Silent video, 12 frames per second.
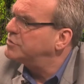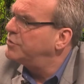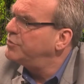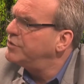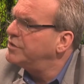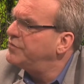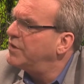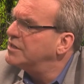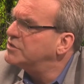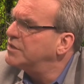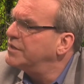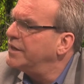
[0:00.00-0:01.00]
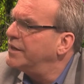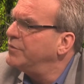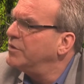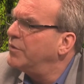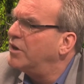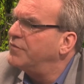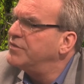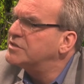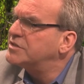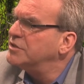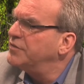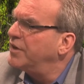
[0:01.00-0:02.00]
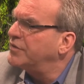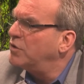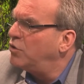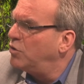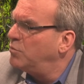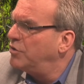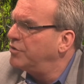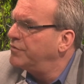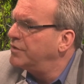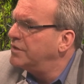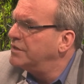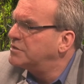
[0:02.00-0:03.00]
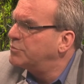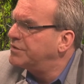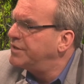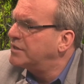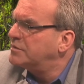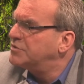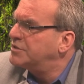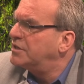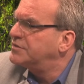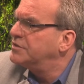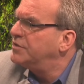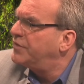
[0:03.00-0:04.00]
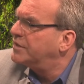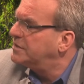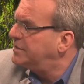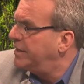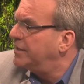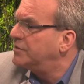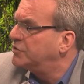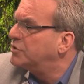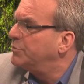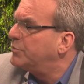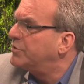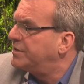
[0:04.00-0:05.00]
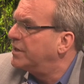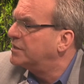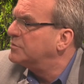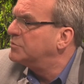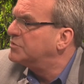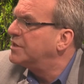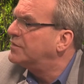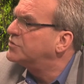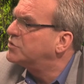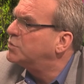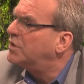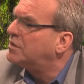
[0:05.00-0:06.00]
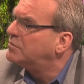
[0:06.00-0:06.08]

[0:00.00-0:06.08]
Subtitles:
What would you advise on that? Obviously, you've got the homeowner that needs to protect themselves, and you've got the tenant that should be protecting themselves as well.